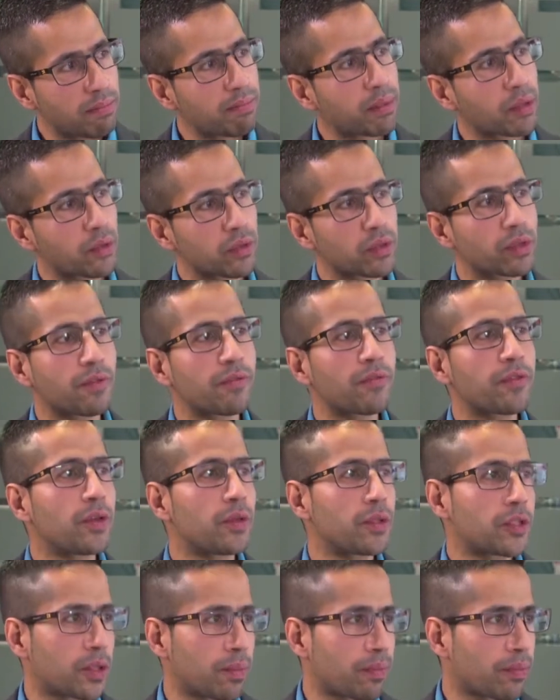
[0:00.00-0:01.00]
but also
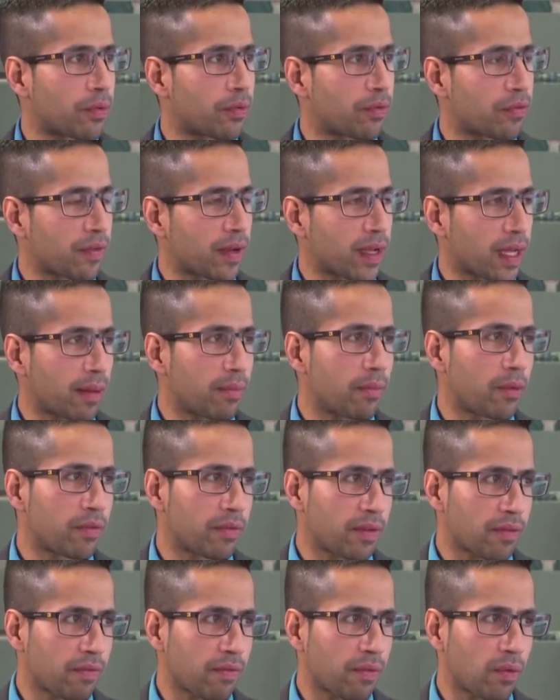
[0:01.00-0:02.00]
future-proofing it
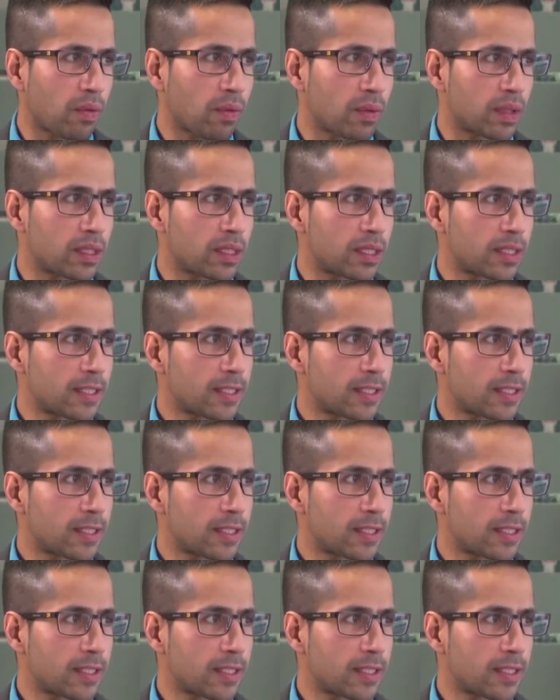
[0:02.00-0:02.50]
moving forward.